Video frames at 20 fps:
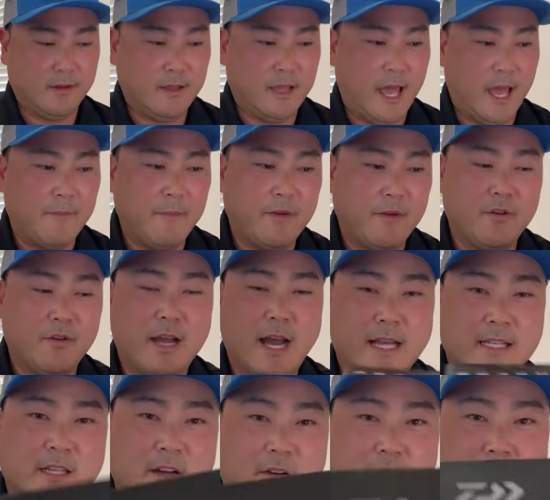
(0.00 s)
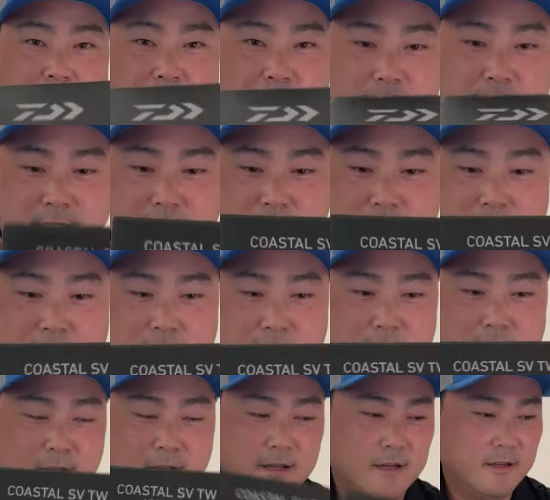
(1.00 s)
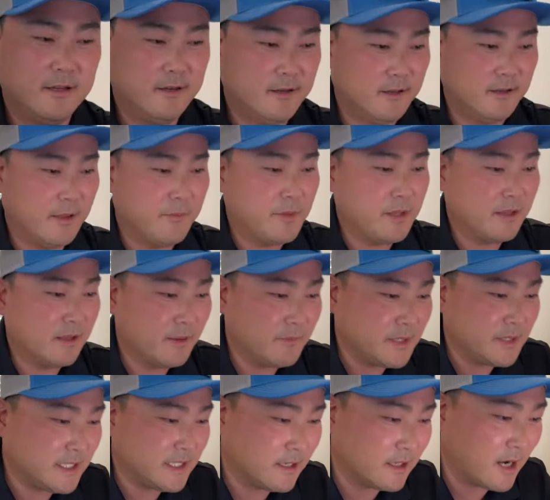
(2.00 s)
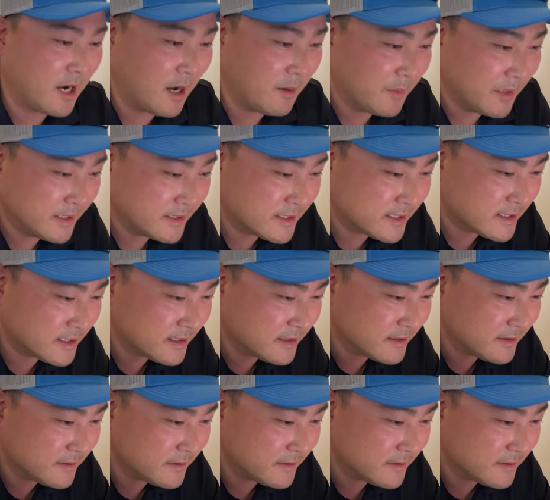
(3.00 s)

How many of you guys heard of this? Let me see the comments.